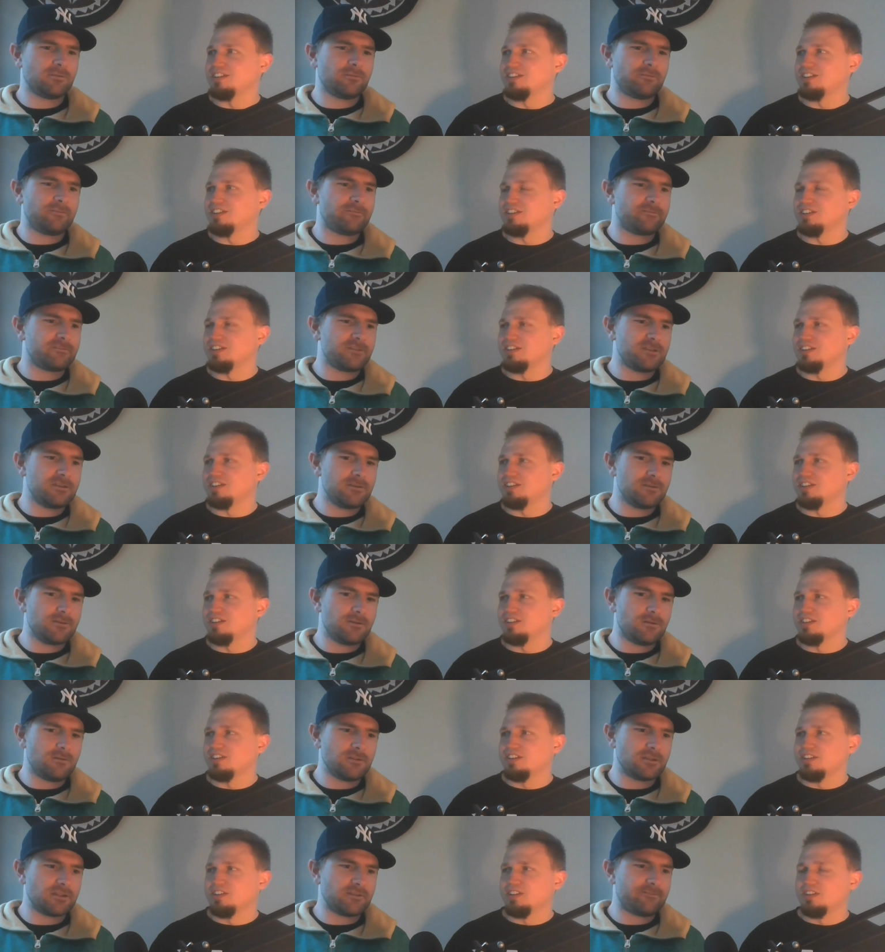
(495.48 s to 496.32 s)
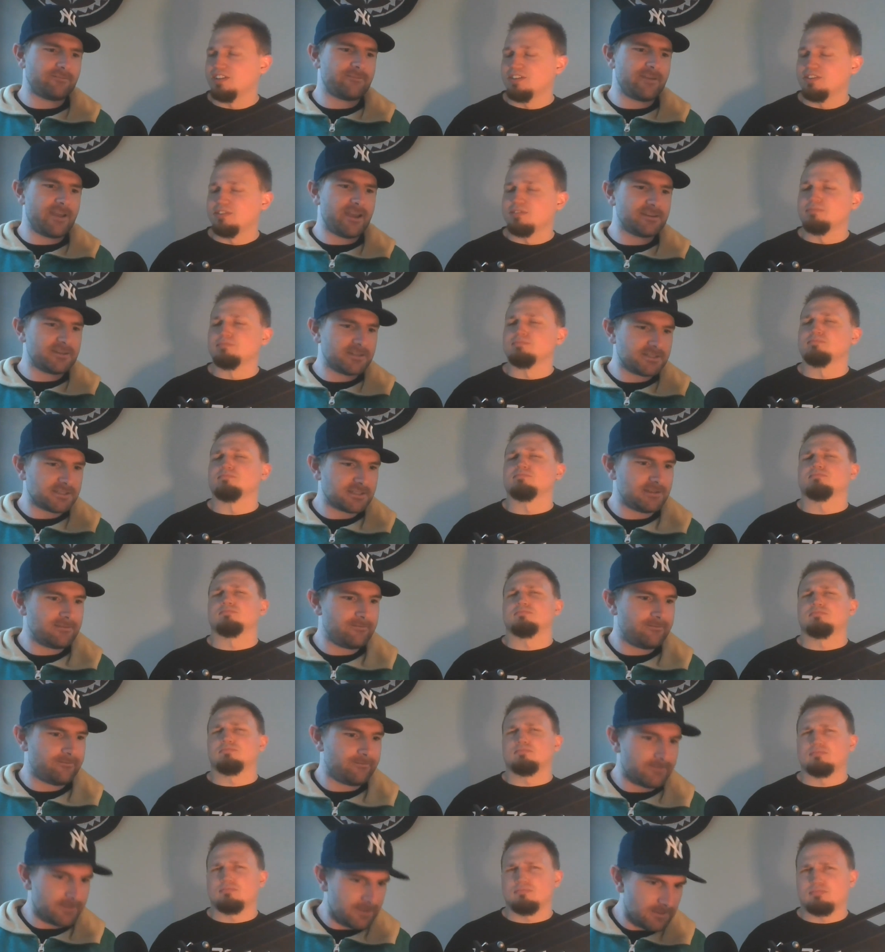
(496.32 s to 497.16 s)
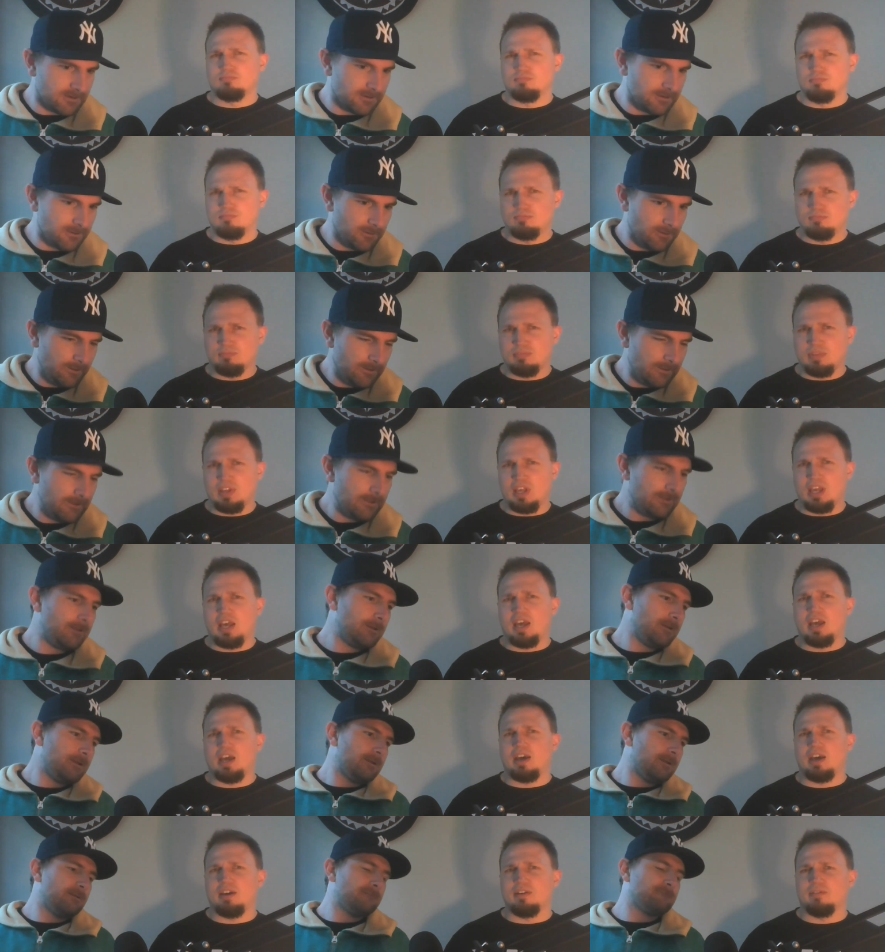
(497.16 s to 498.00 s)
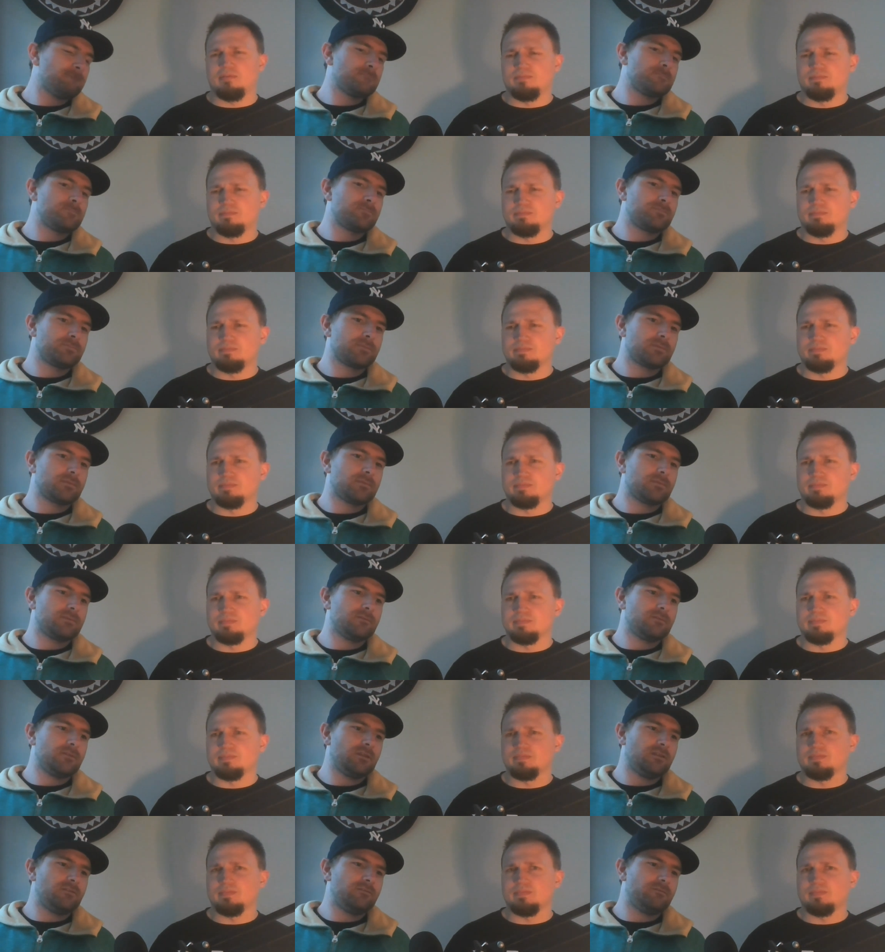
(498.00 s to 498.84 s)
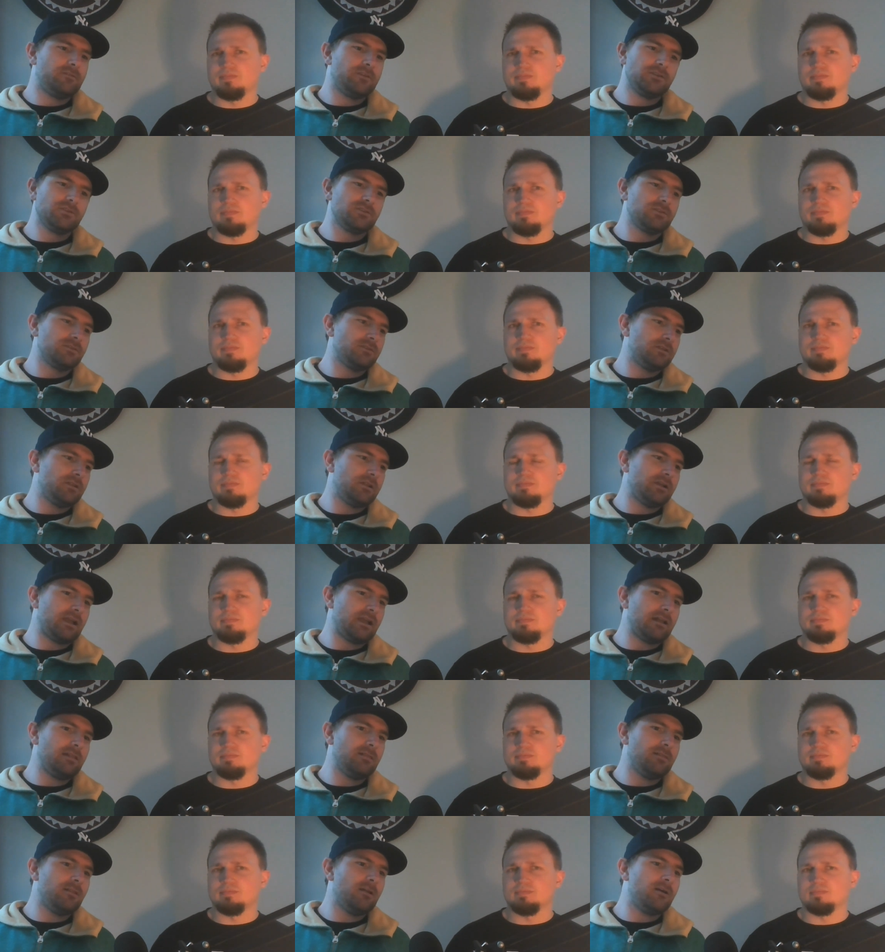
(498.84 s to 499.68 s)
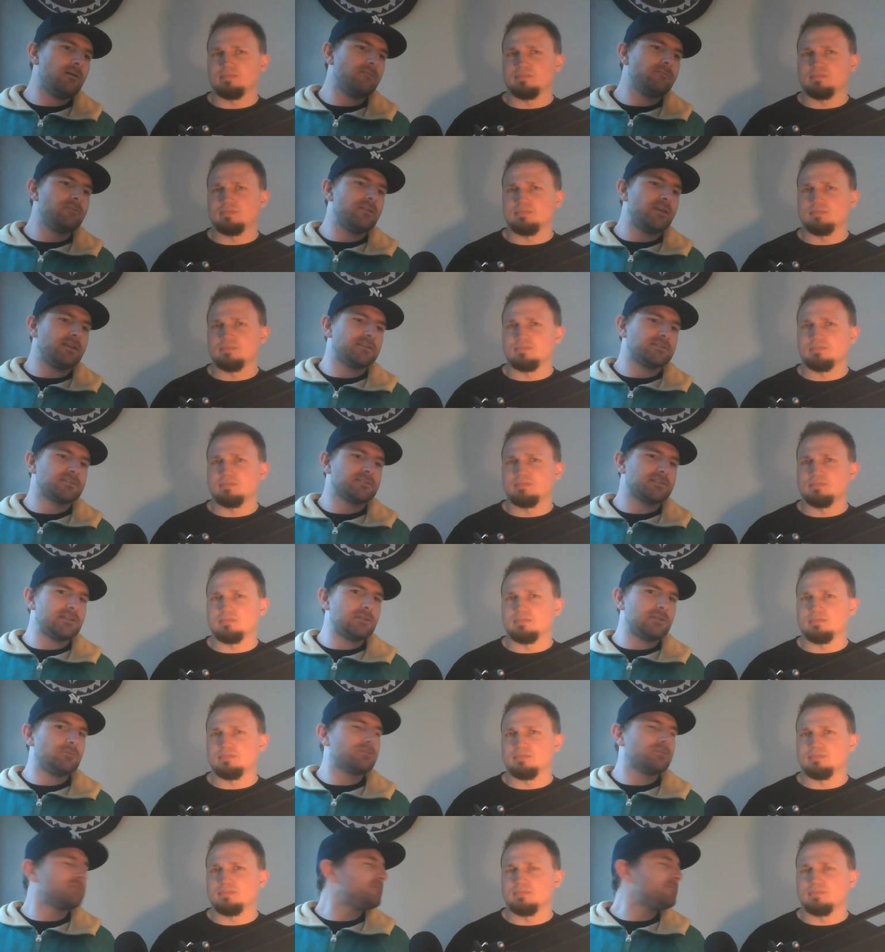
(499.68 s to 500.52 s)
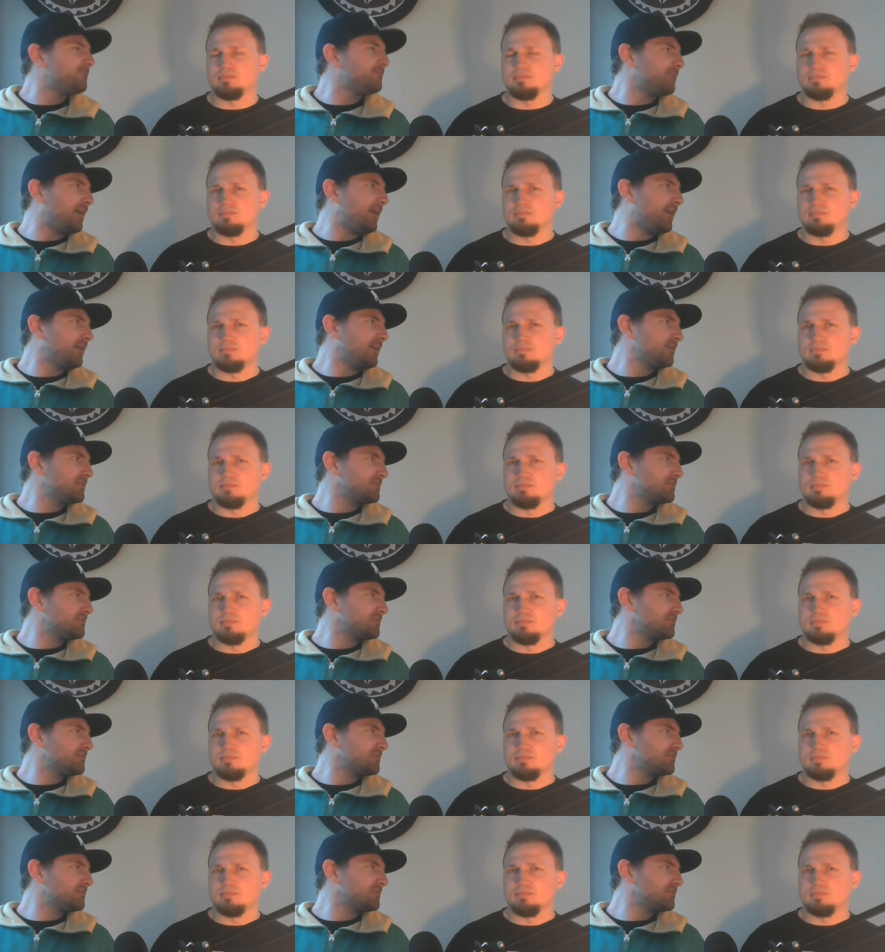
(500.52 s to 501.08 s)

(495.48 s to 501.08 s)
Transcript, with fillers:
Speaker 1: feel, that fantasy feel. Yeah. And visually, like I love that scene with the fox,